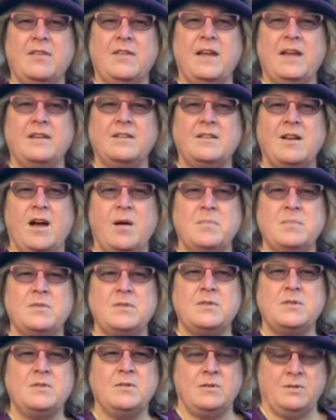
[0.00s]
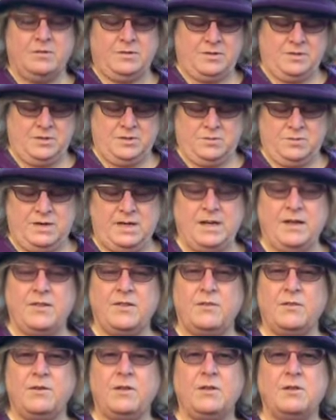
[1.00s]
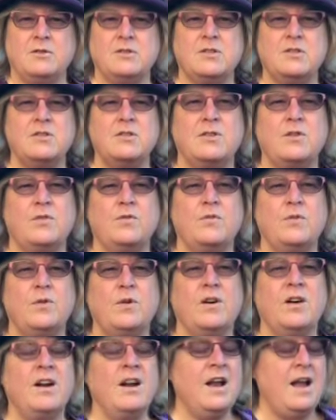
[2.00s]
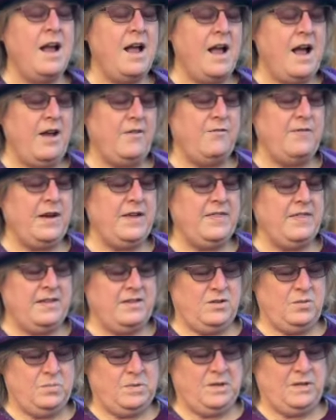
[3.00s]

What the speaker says: that tops or the string on the closest to the floor. I find that to be